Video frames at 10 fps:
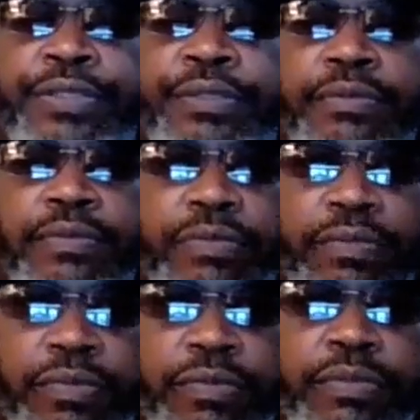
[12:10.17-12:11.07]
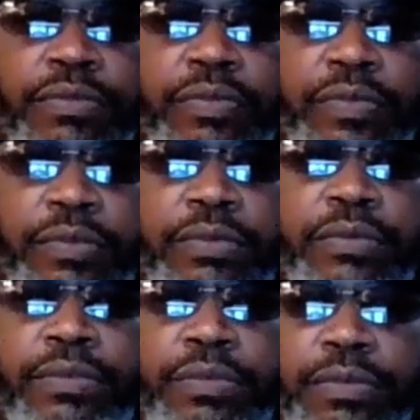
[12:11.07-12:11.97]
an eye. It's what we call
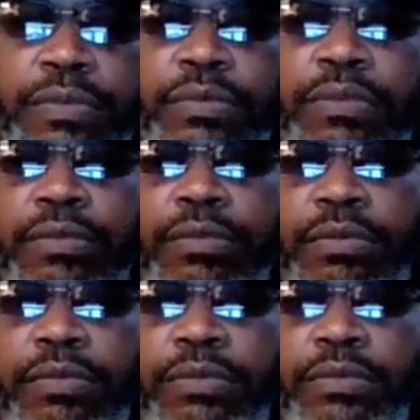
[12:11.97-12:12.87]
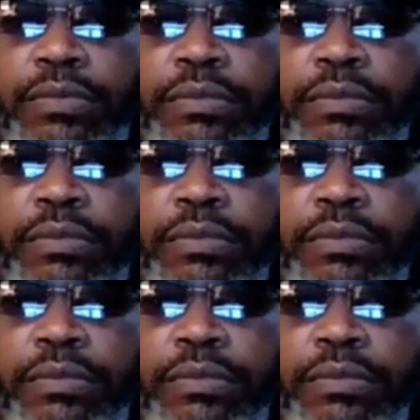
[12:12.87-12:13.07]
an eye opener. It